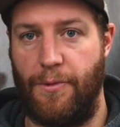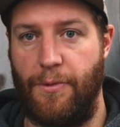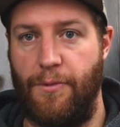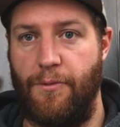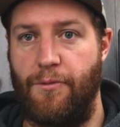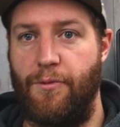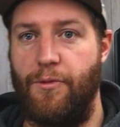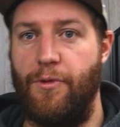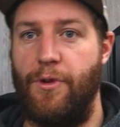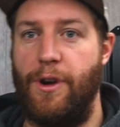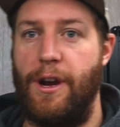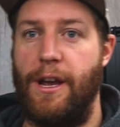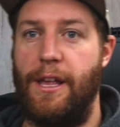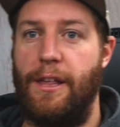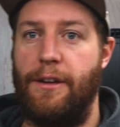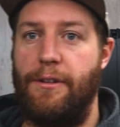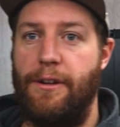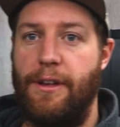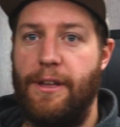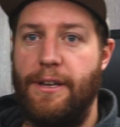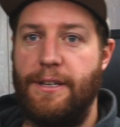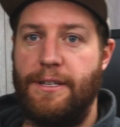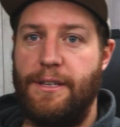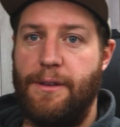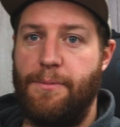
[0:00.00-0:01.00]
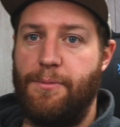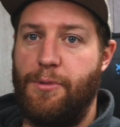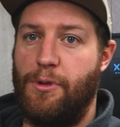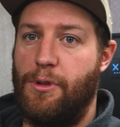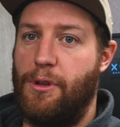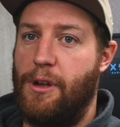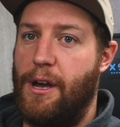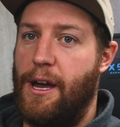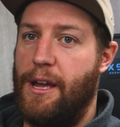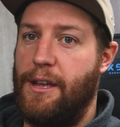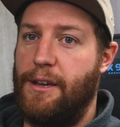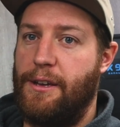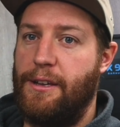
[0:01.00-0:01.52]
really simple
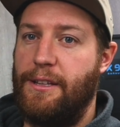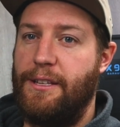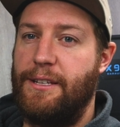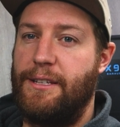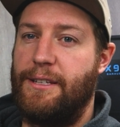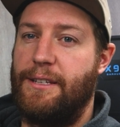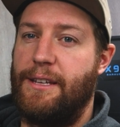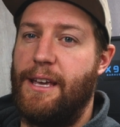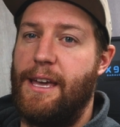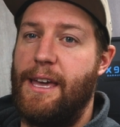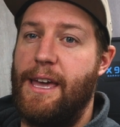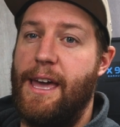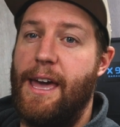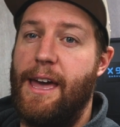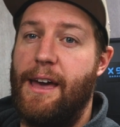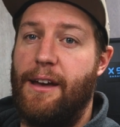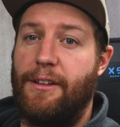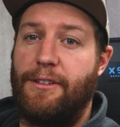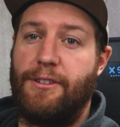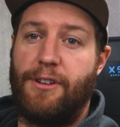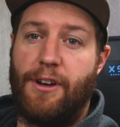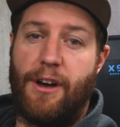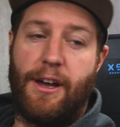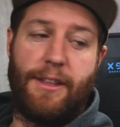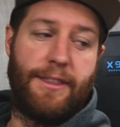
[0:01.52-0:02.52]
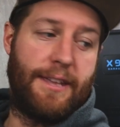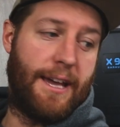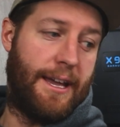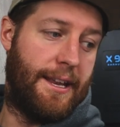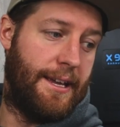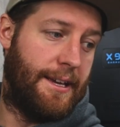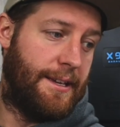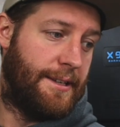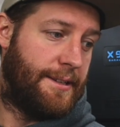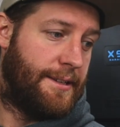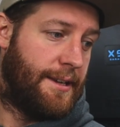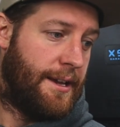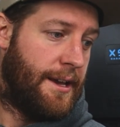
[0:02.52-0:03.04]
light. You can see how tight that
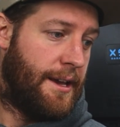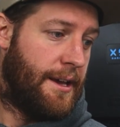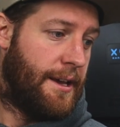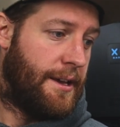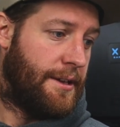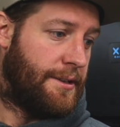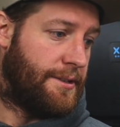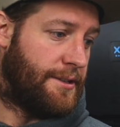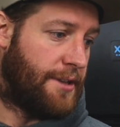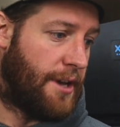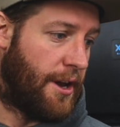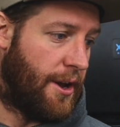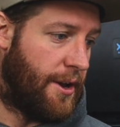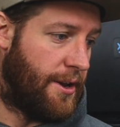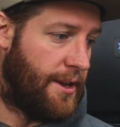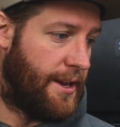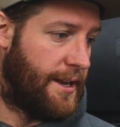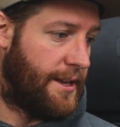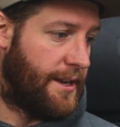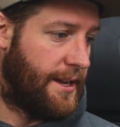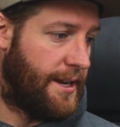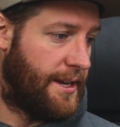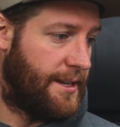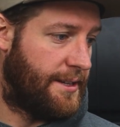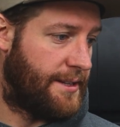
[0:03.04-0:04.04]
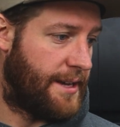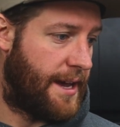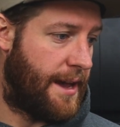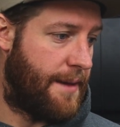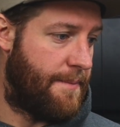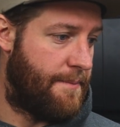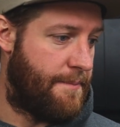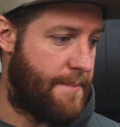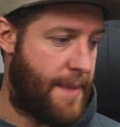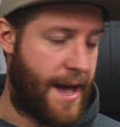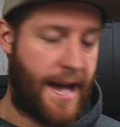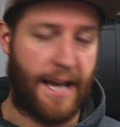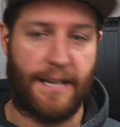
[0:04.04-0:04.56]
is. So it is a
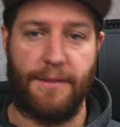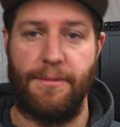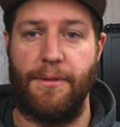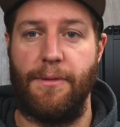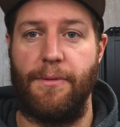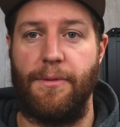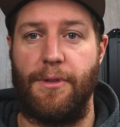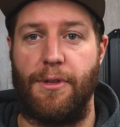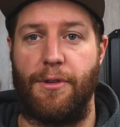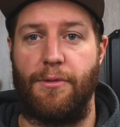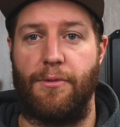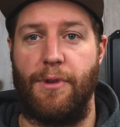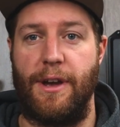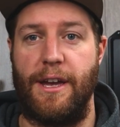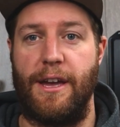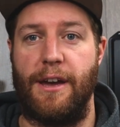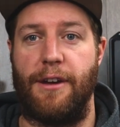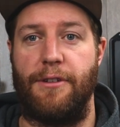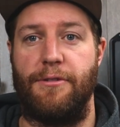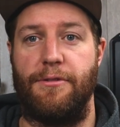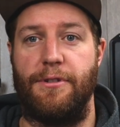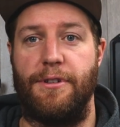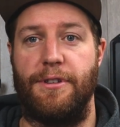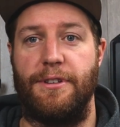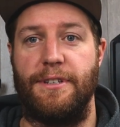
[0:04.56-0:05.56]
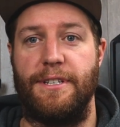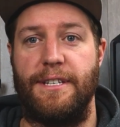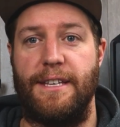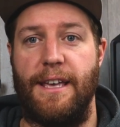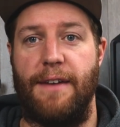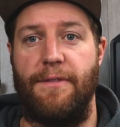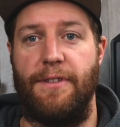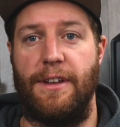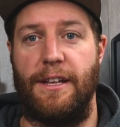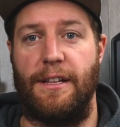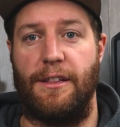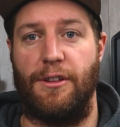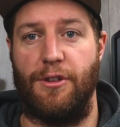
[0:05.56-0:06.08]
maximum of
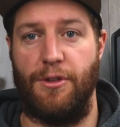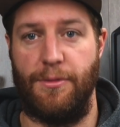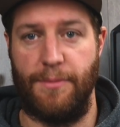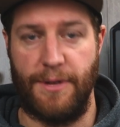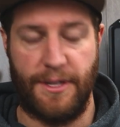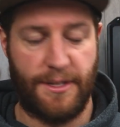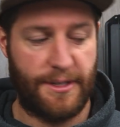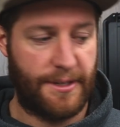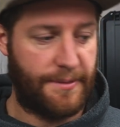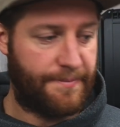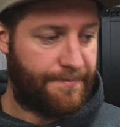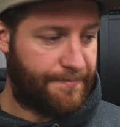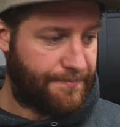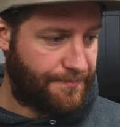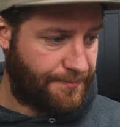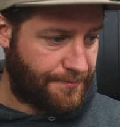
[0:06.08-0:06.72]
370 lumens,